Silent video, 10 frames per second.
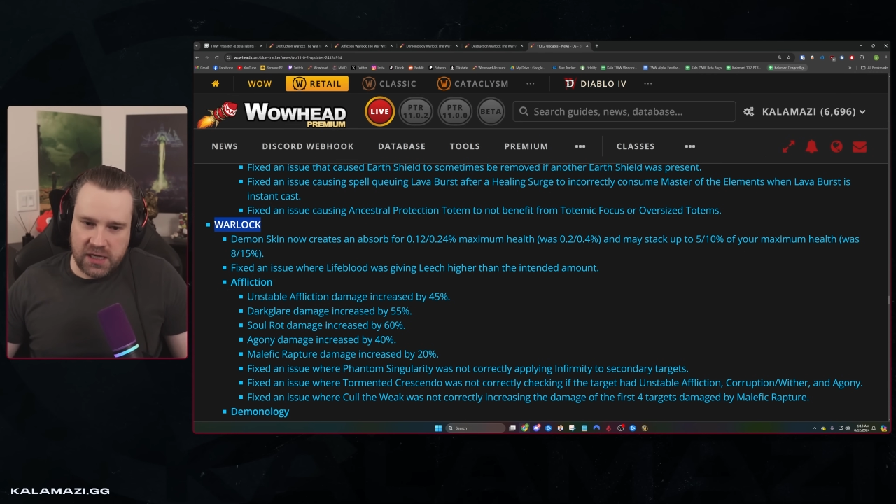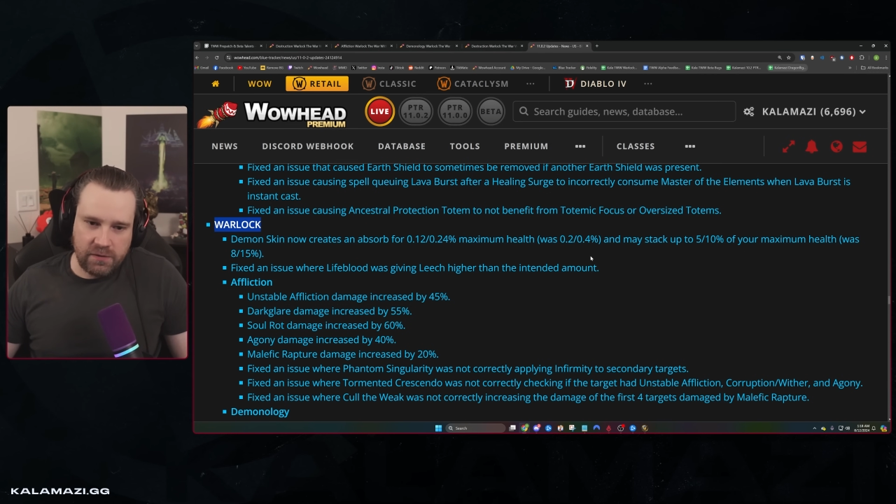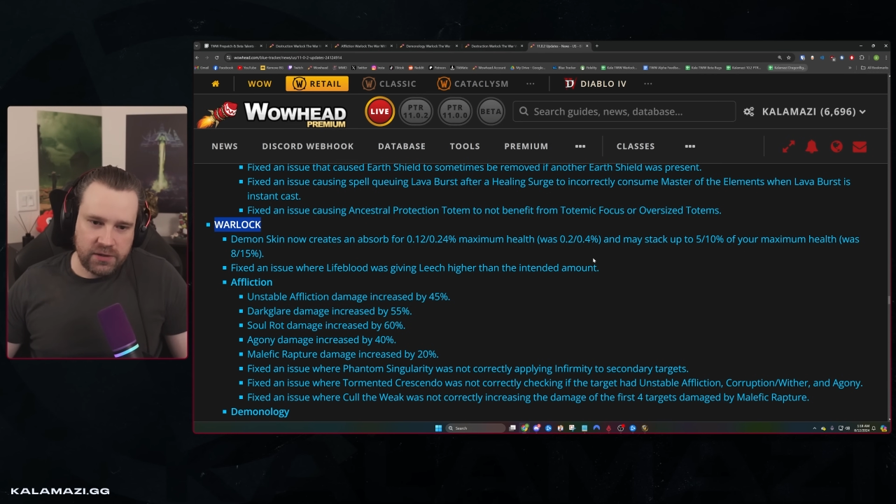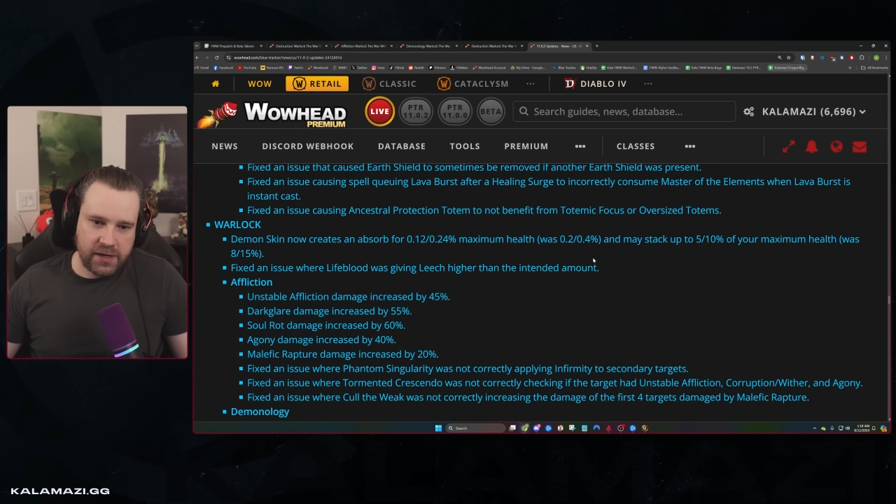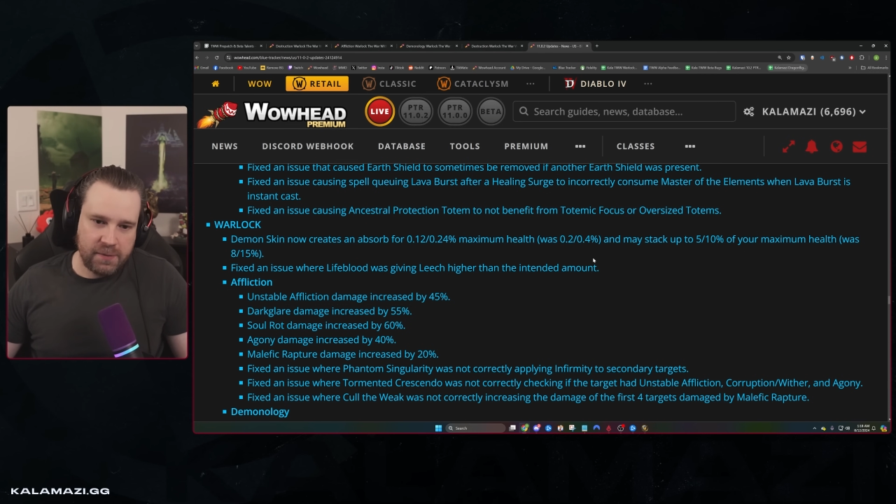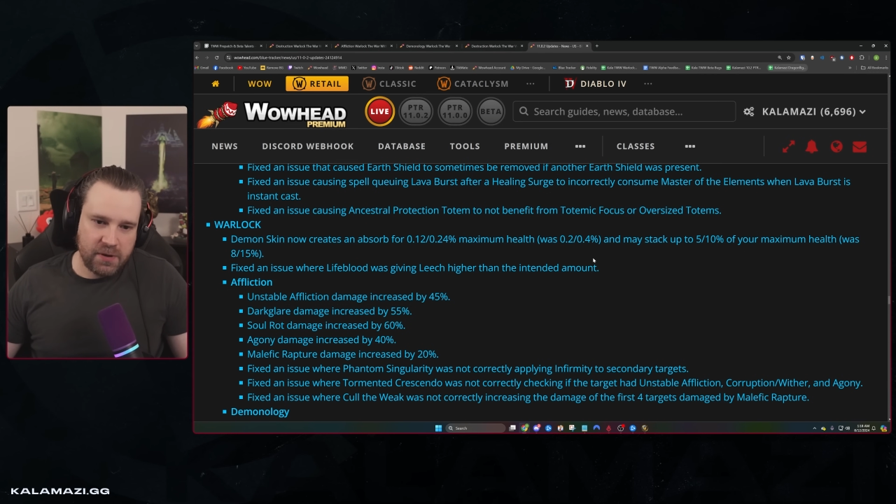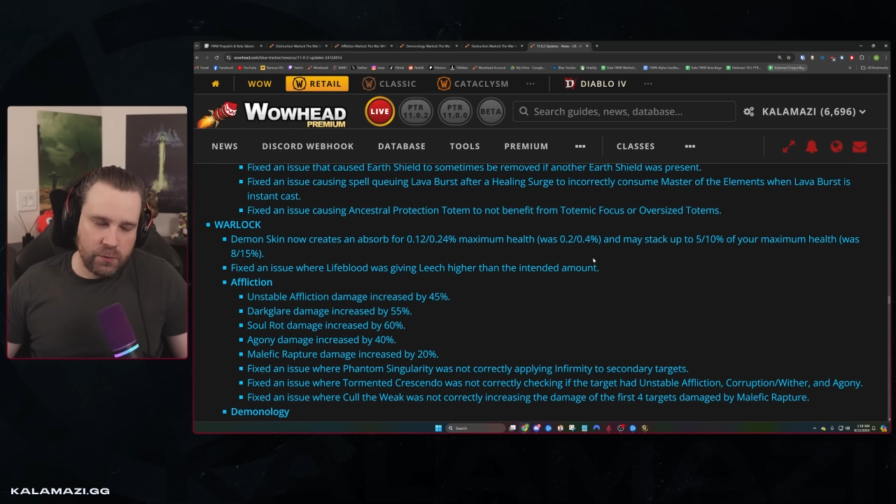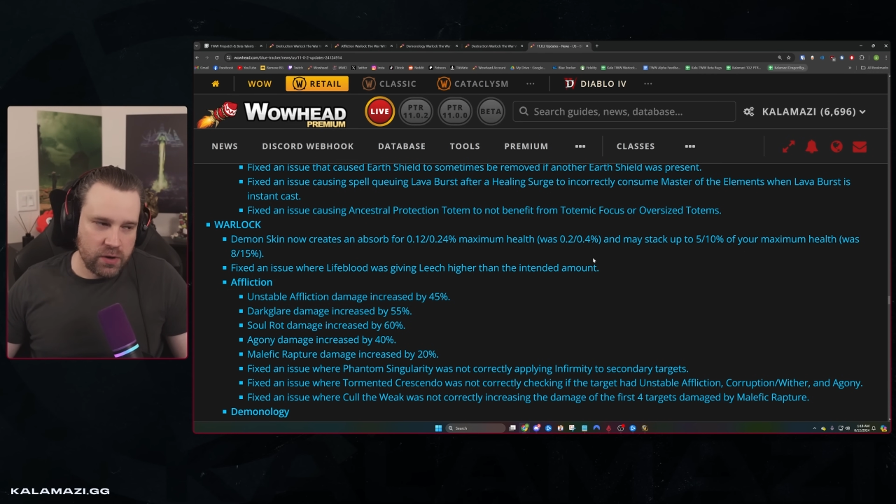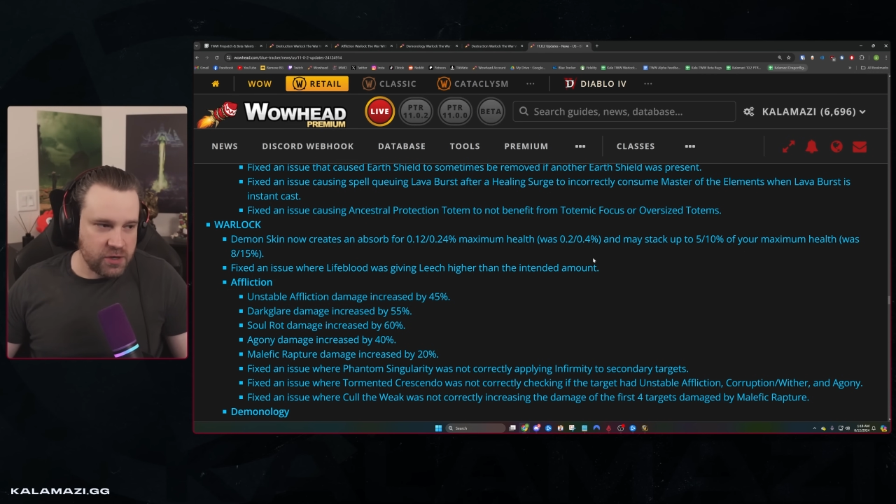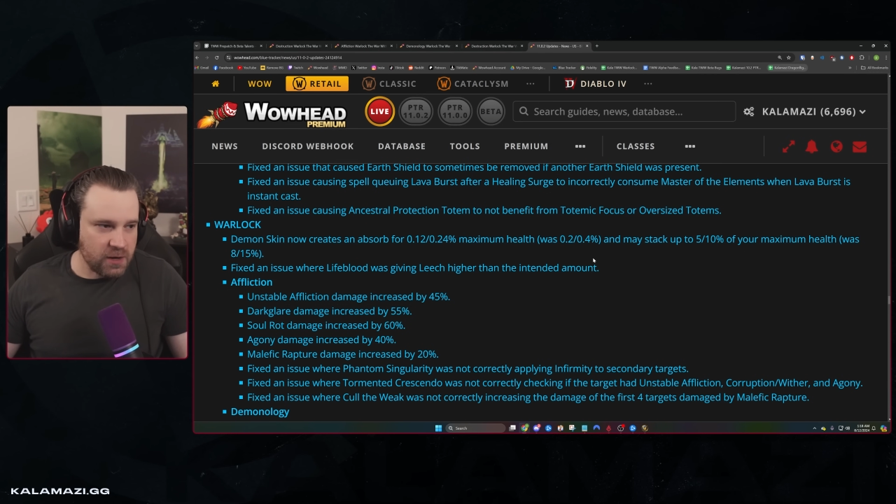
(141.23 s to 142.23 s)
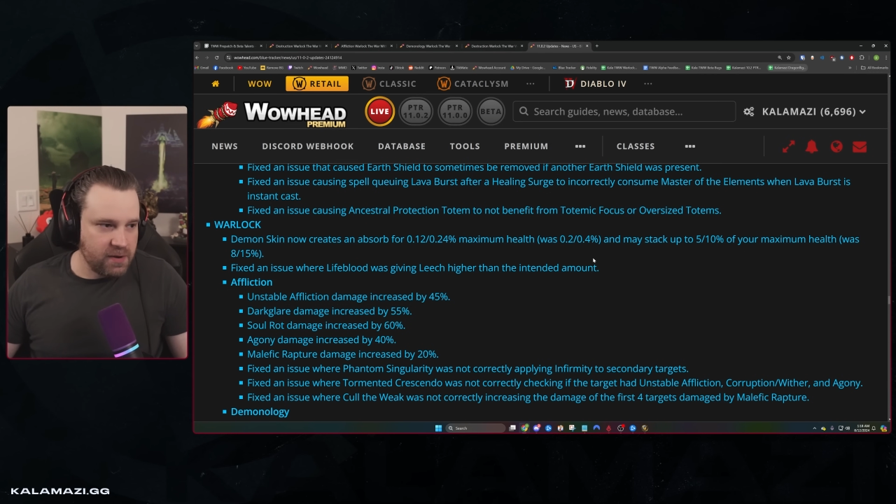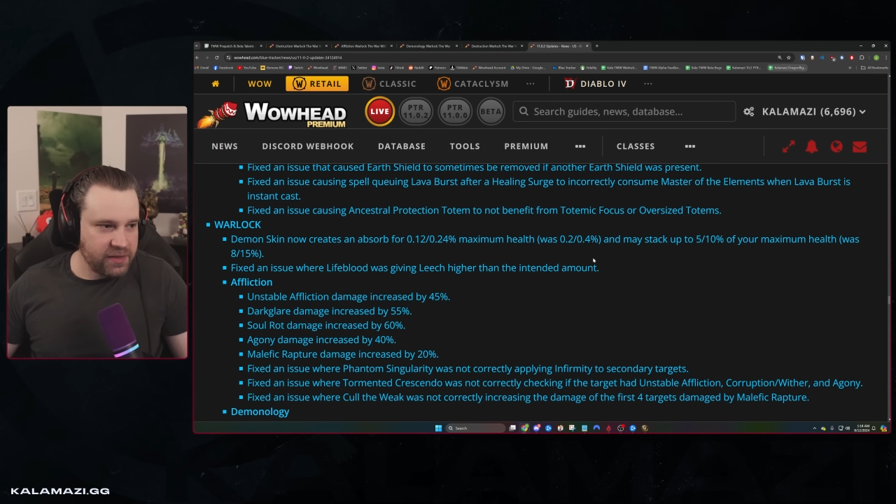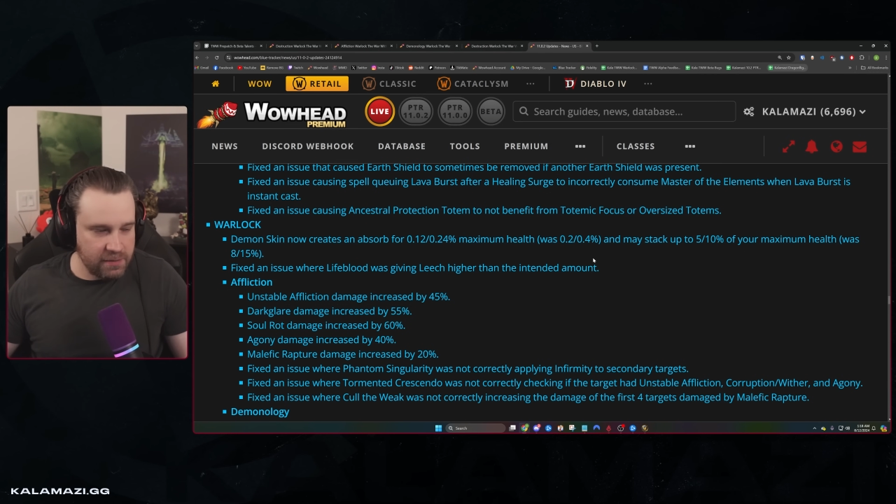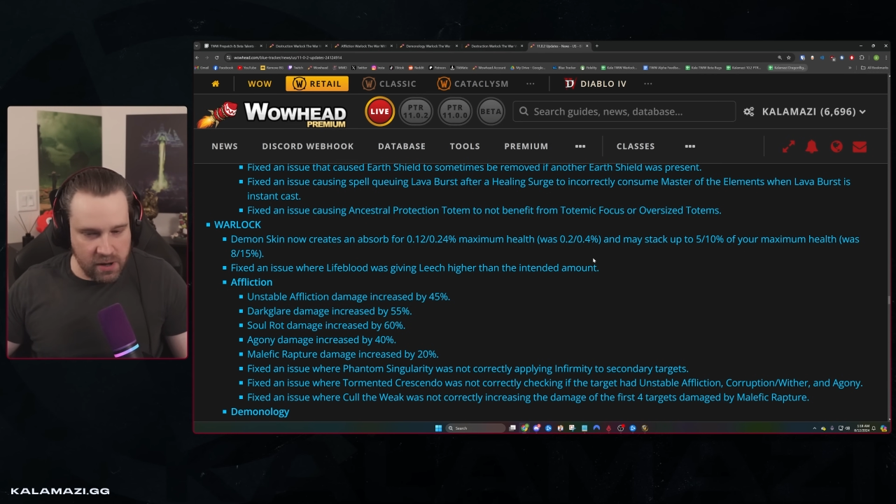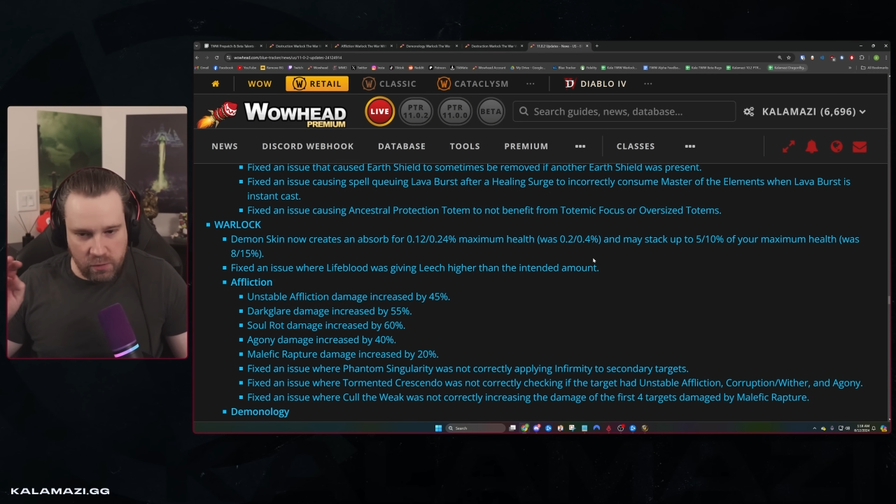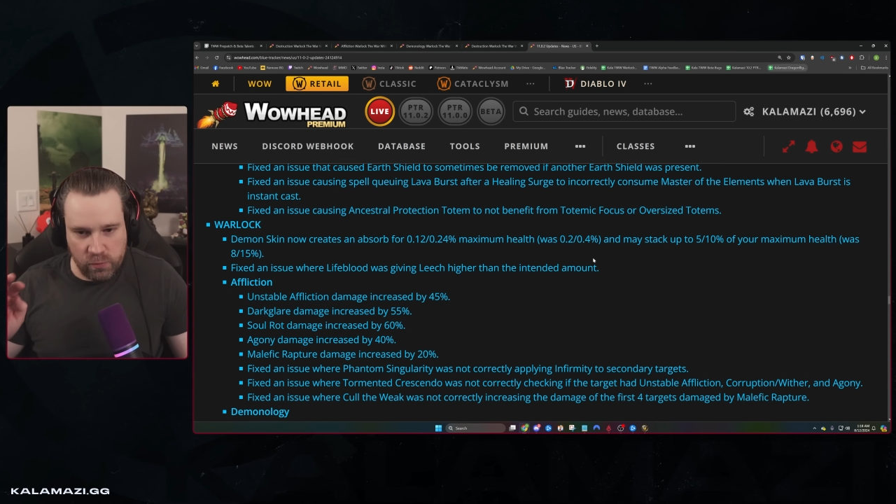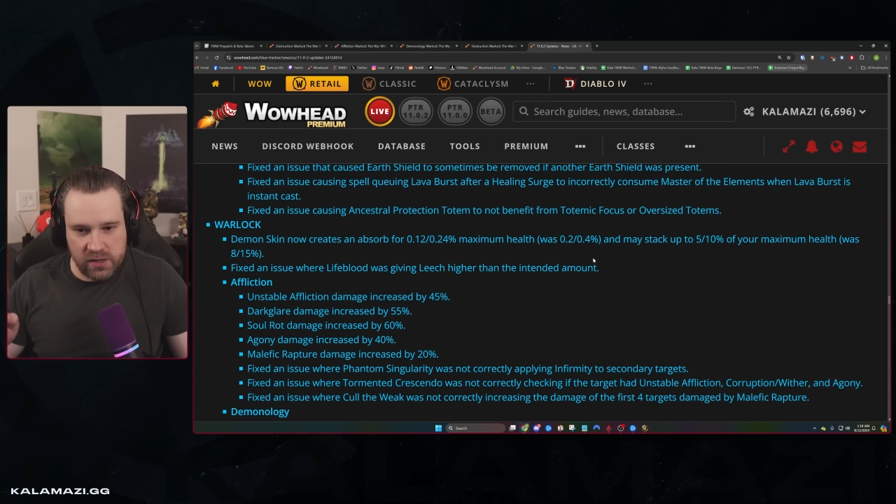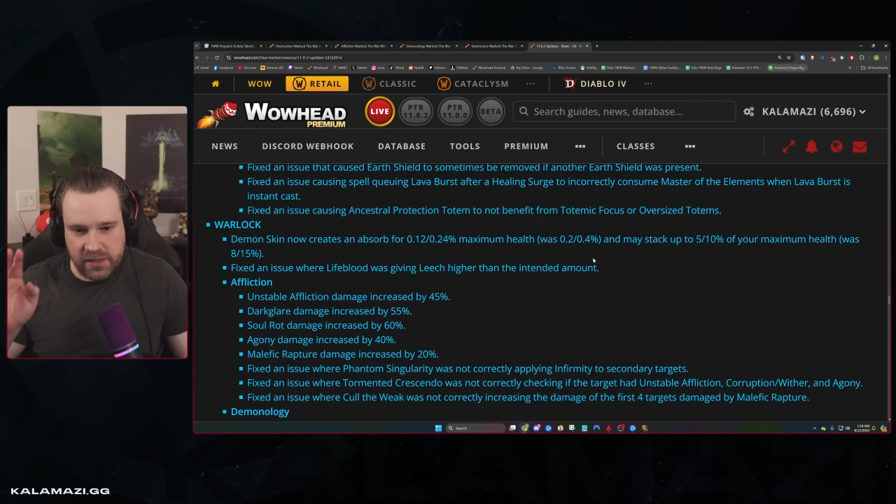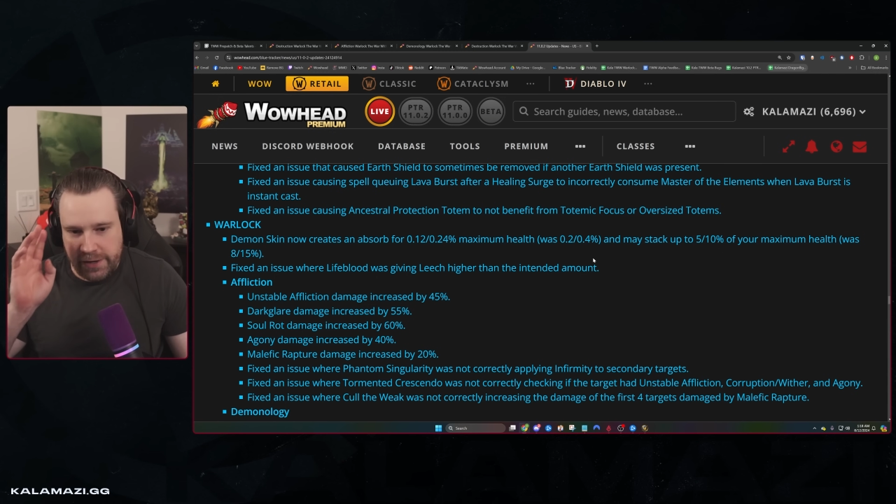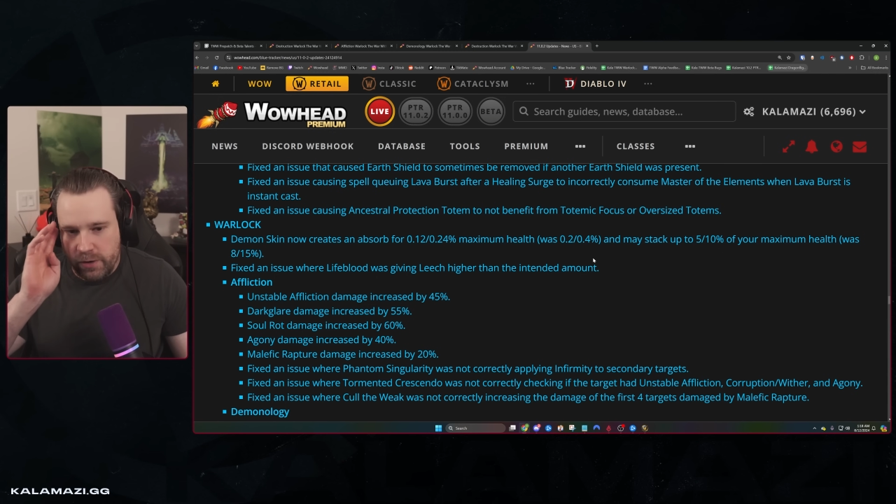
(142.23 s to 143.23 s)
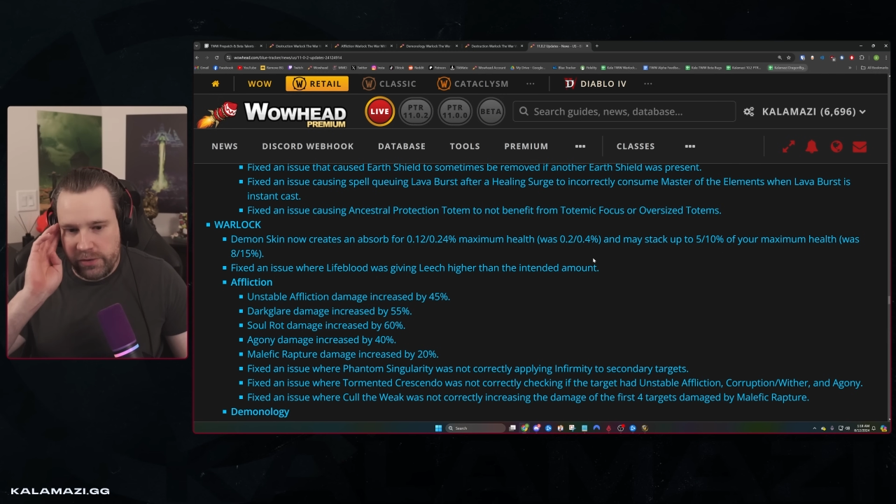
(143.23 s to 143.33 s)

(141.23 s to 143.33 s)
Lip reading: give or take, but I want to talk about them on retail.